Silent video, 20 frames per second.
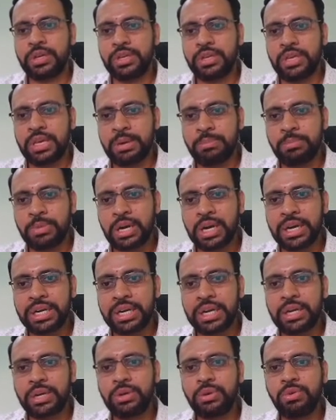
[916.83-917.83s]
m naught
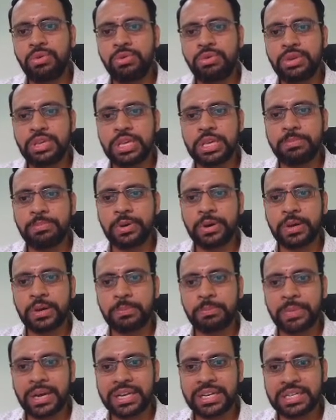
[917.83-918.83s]
into e power
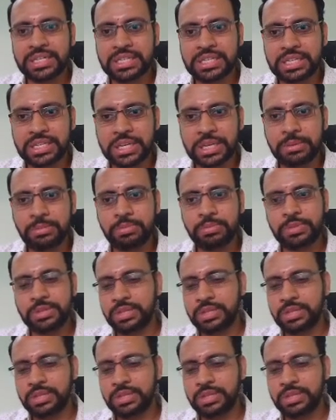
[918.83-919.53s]
minus t,